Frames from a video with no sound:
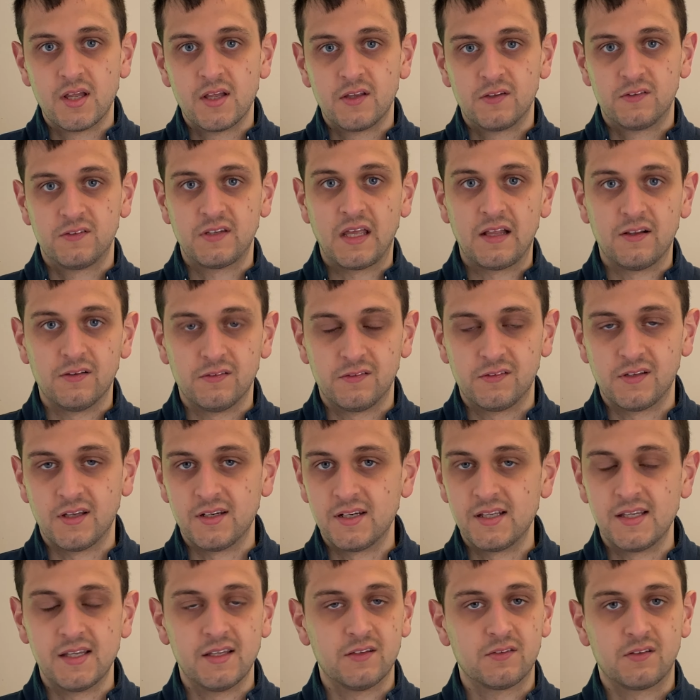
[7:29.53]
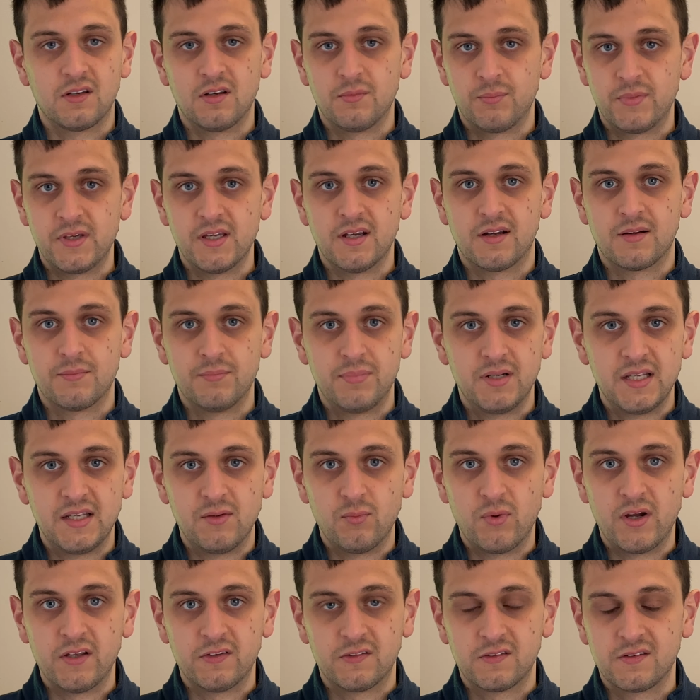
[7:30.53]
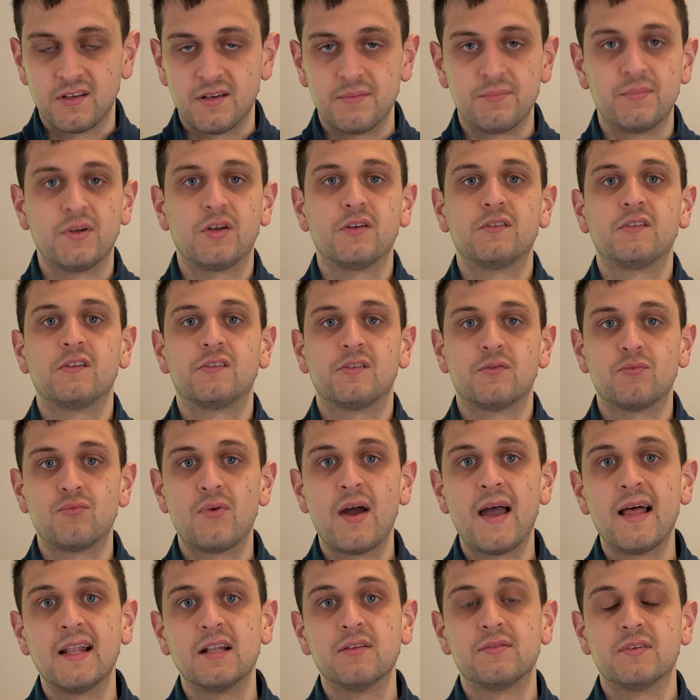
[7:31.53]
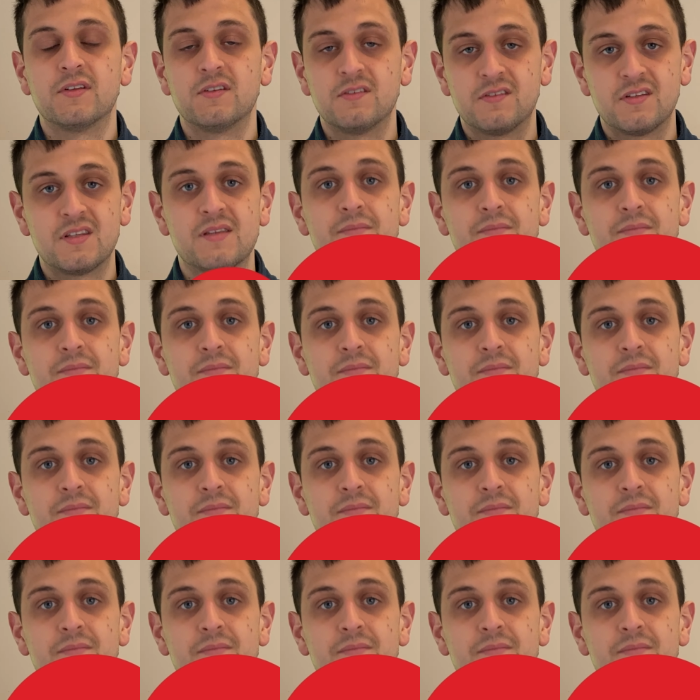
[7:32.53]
cell study, it's going to be a complete waste of time because it's irrelevant to the